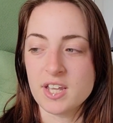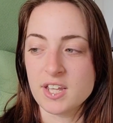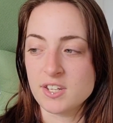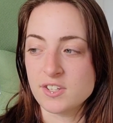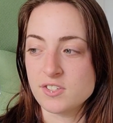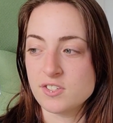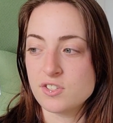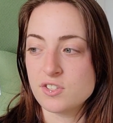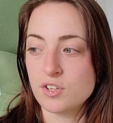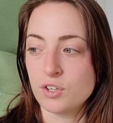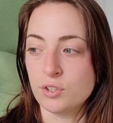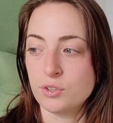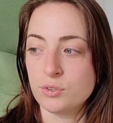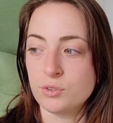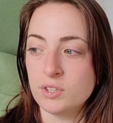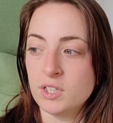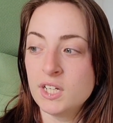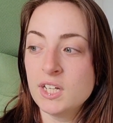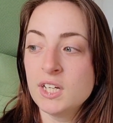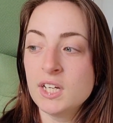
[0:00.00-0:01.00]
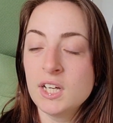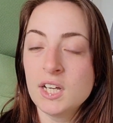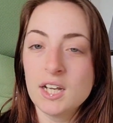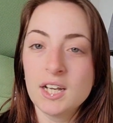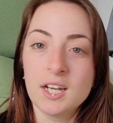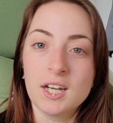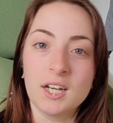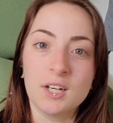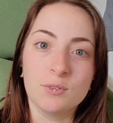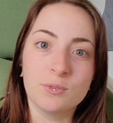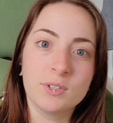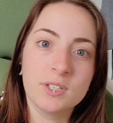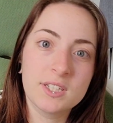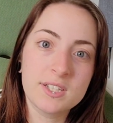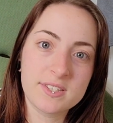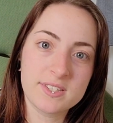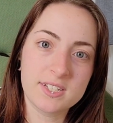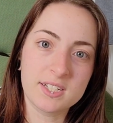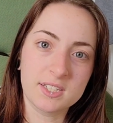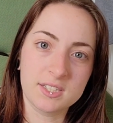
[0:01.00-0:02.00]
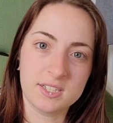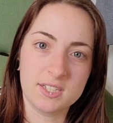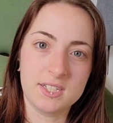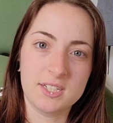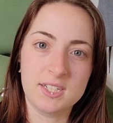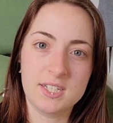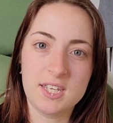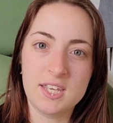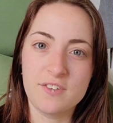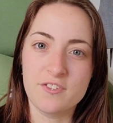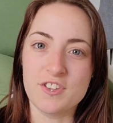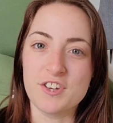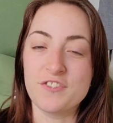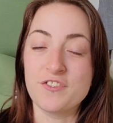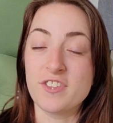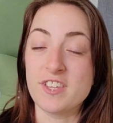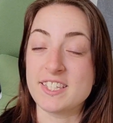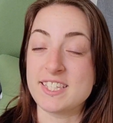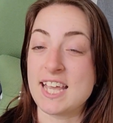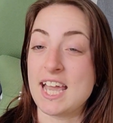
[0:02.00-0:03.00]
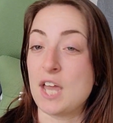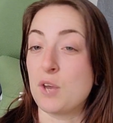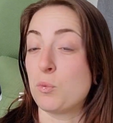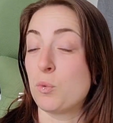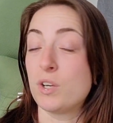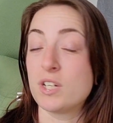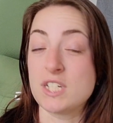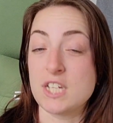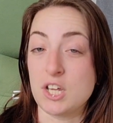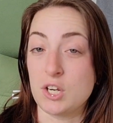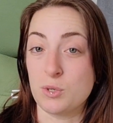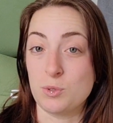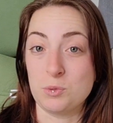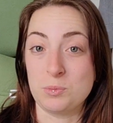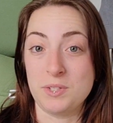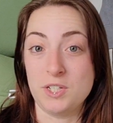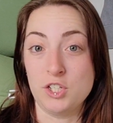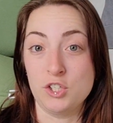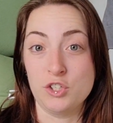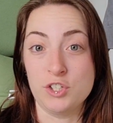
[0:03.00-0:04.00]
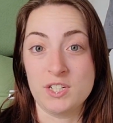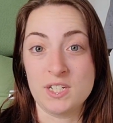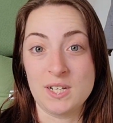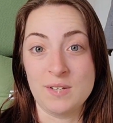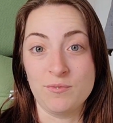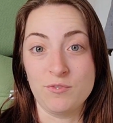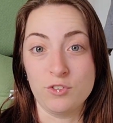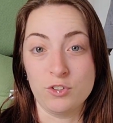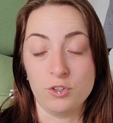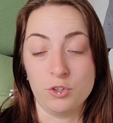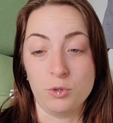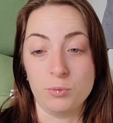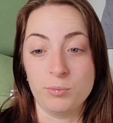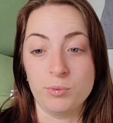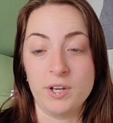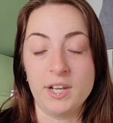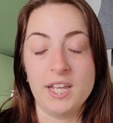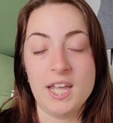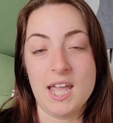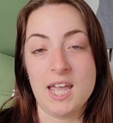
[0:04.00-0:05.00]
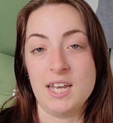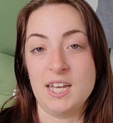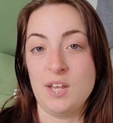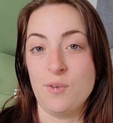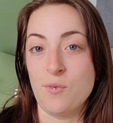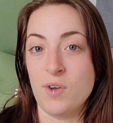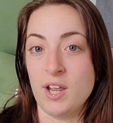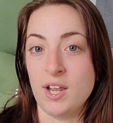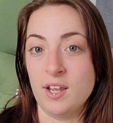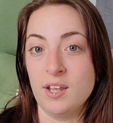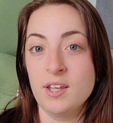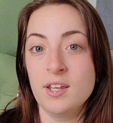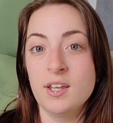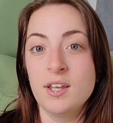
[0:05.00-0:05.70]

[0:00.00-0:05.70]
And so realistically, even if this had worked out, it would be a good time for a little break anyway.